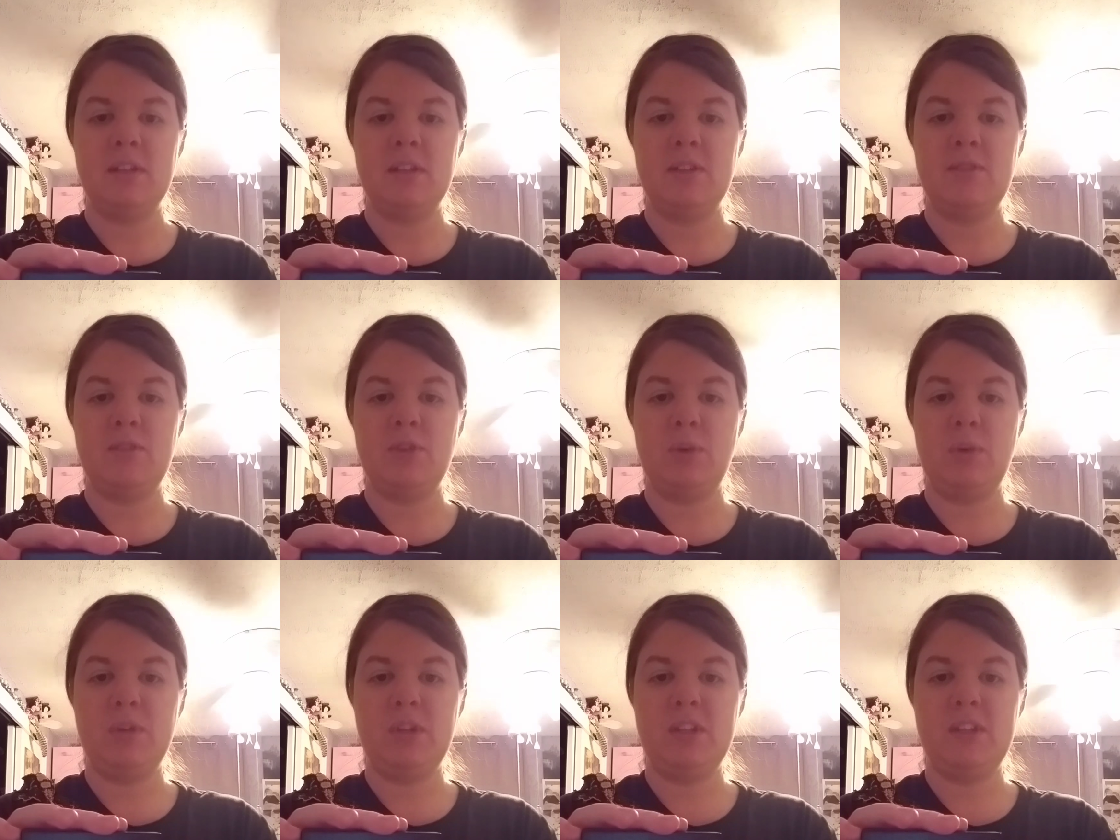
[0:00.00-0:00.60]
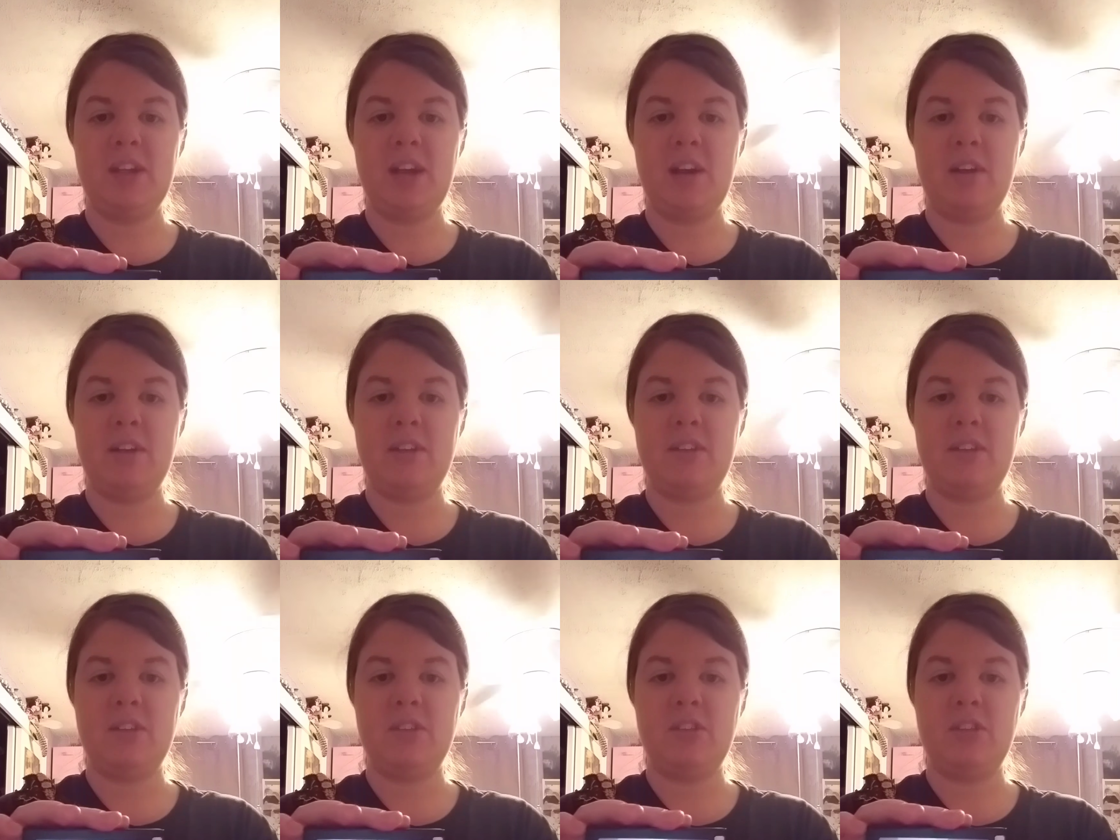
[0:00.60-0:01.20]
If you hold it down,
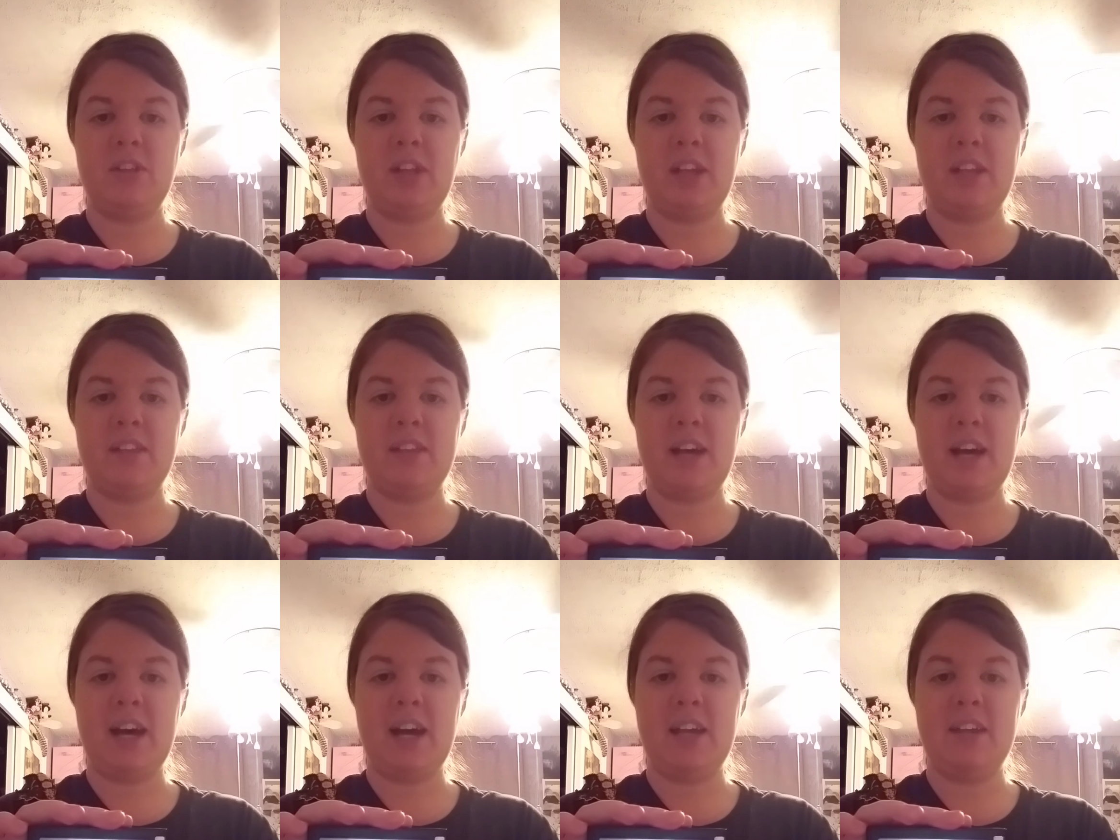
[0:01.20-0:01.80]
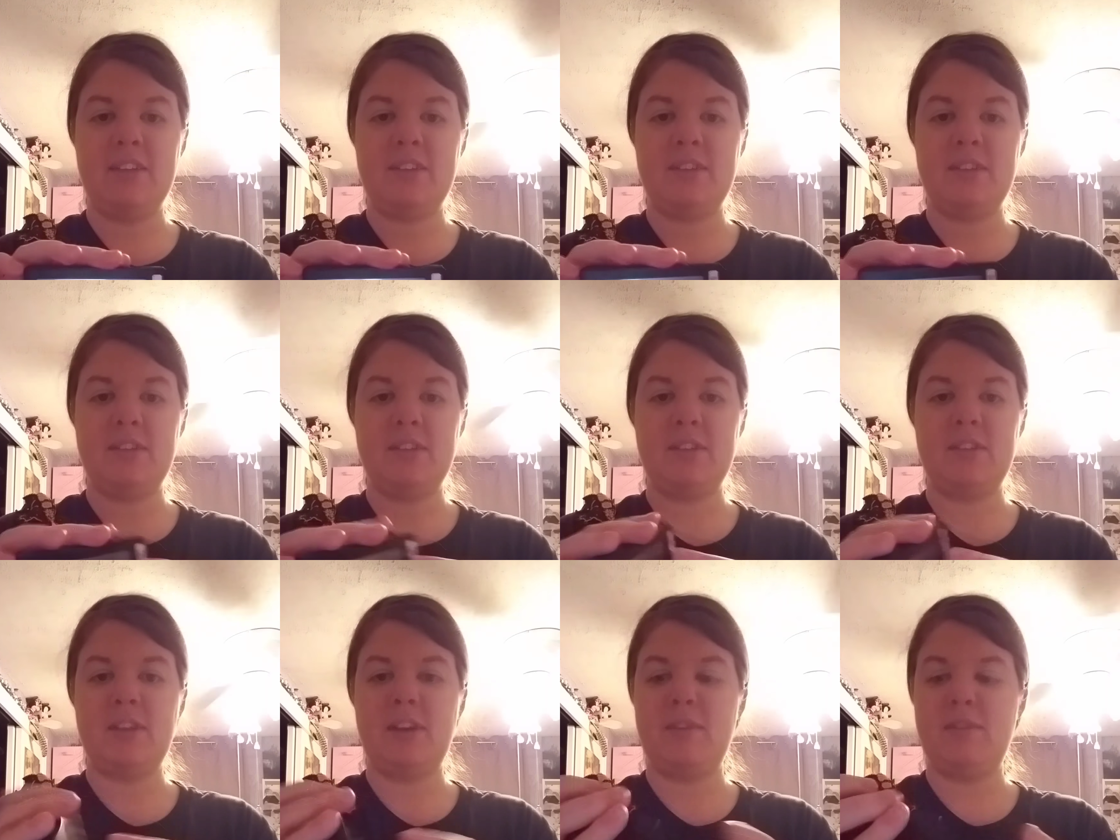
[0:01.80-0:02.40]
it tells you like the highest
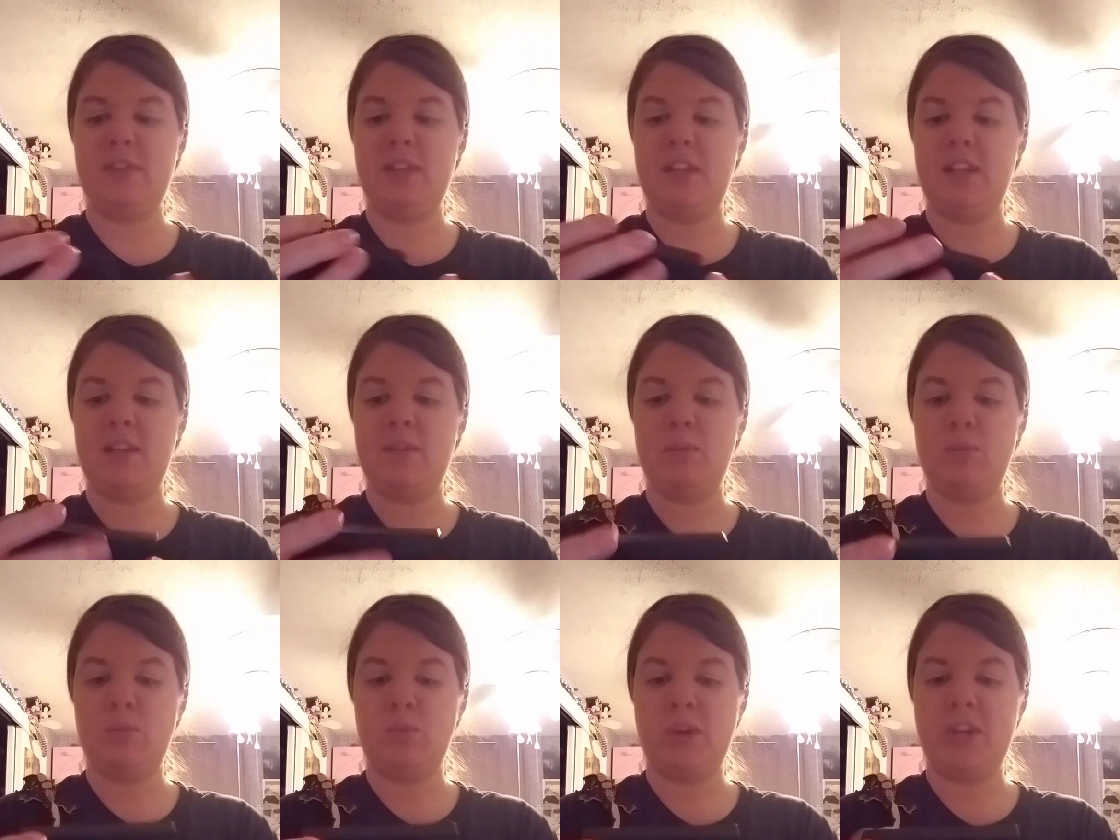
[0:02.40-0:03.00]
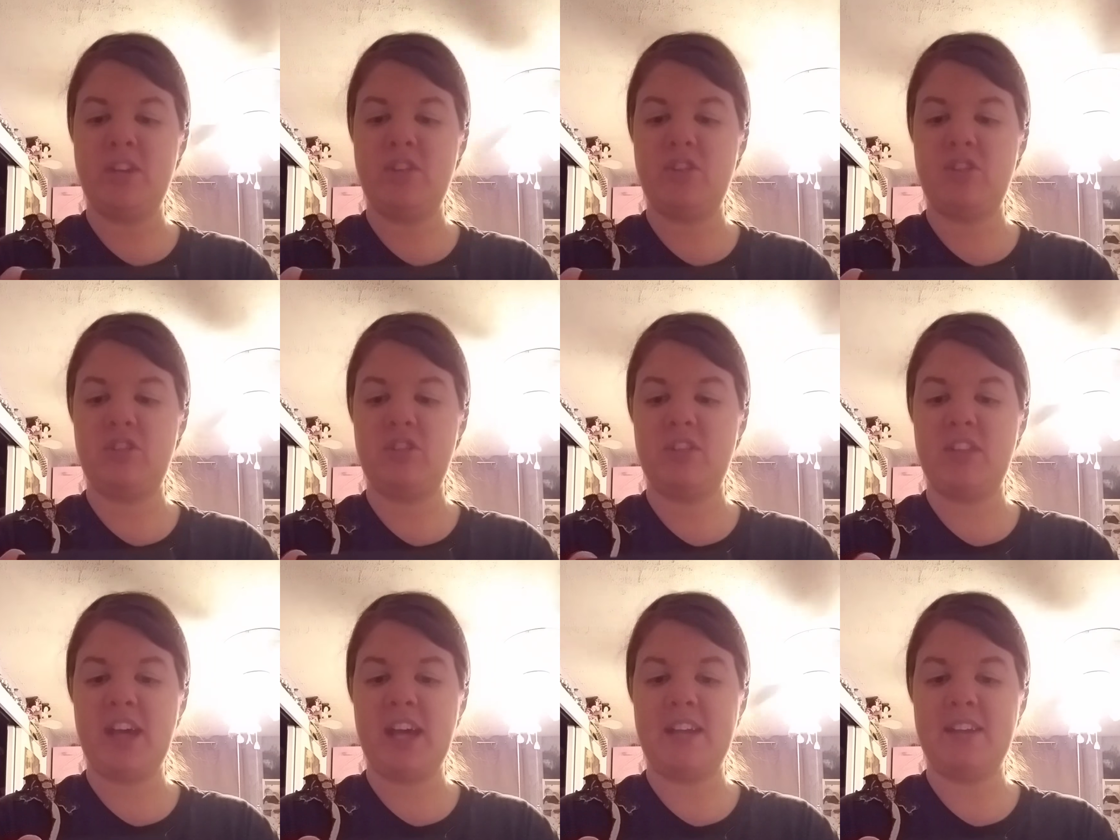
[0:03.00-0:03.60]
and stuff that it
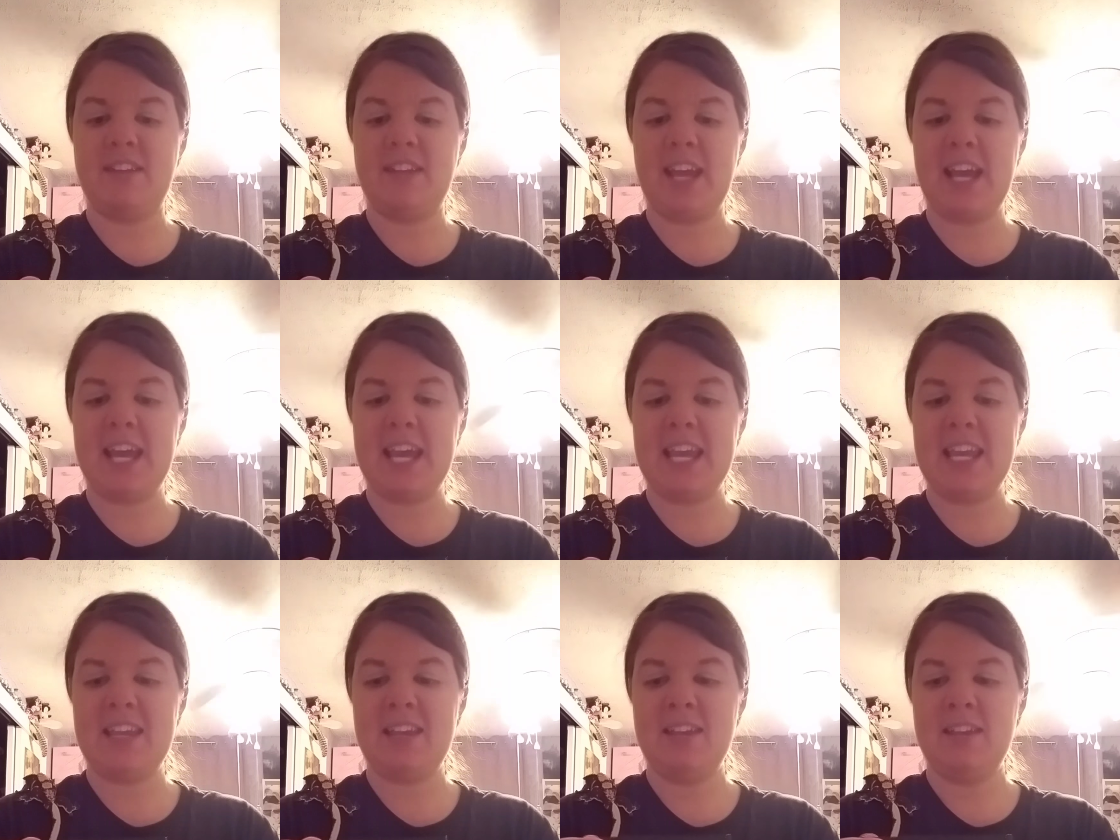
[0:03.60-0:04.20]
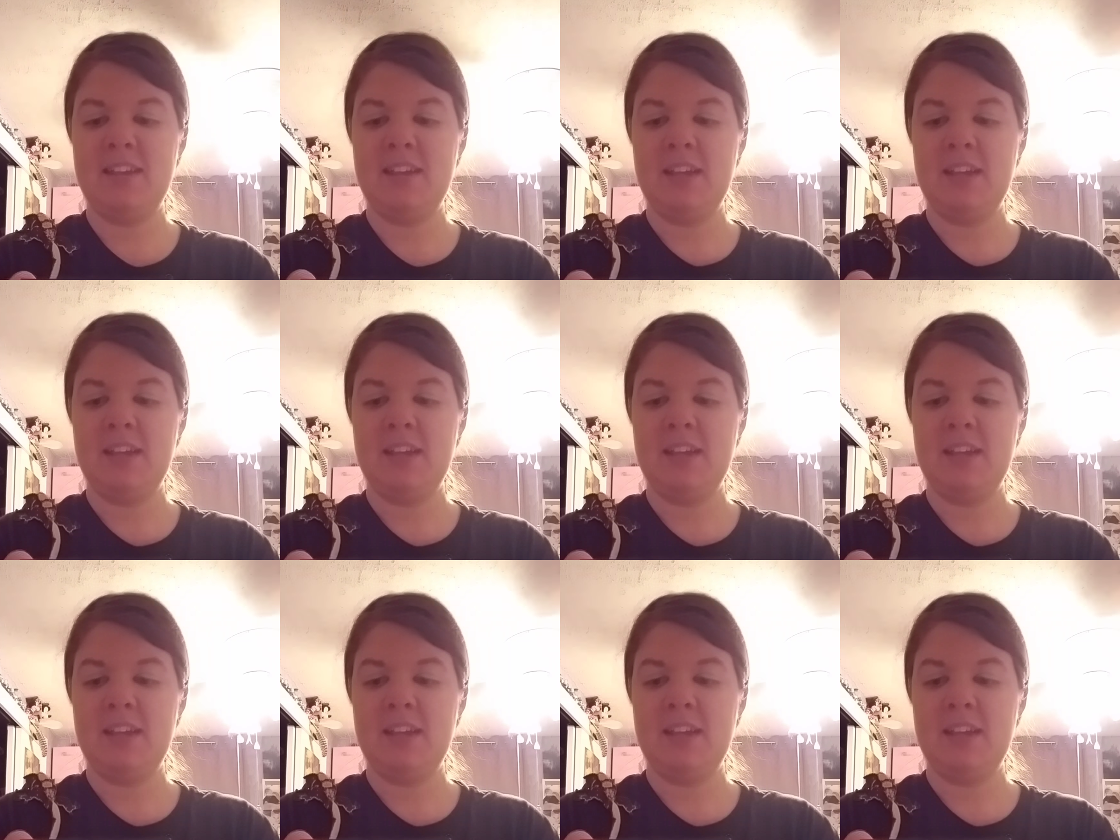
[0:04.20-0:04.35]
reached that day.